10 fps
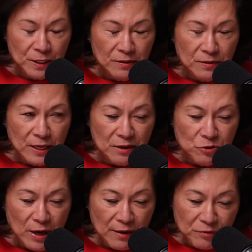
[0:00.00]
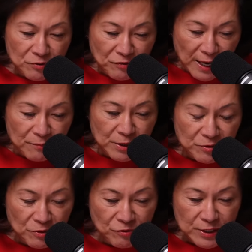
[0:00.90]
that you have your family and
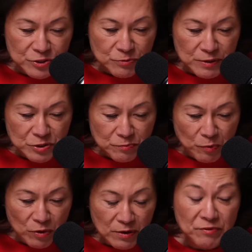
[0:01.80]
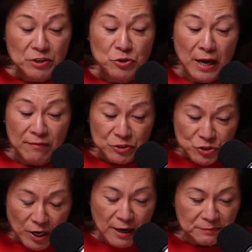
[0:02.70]
your friends to be supportive, that you have a
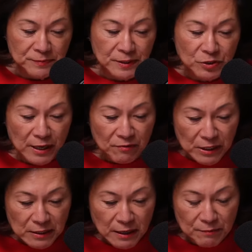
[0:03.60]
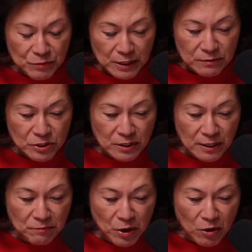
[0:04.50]
job, you have income to
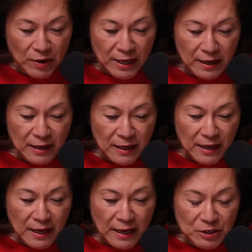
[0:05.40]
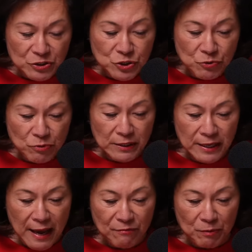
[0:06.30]
keep going, and that you really
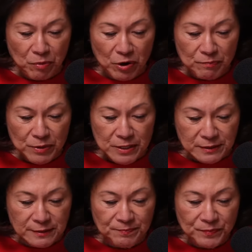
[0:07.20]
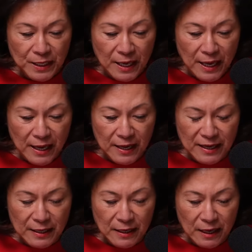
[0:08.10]
have a purpose.
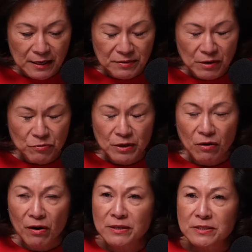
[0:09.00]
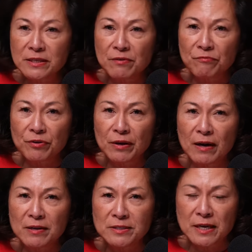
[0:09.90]
And I think the hardest thing for
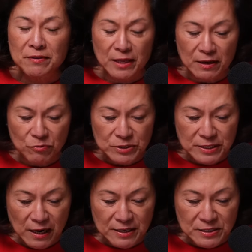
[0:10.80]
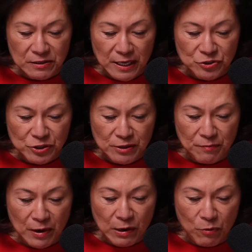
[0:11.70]
us, was the isolation
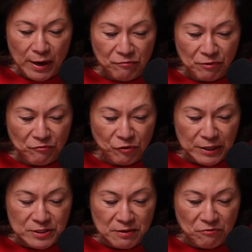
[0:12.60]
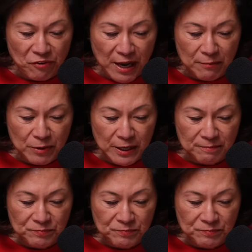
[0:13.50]
away from friends and family.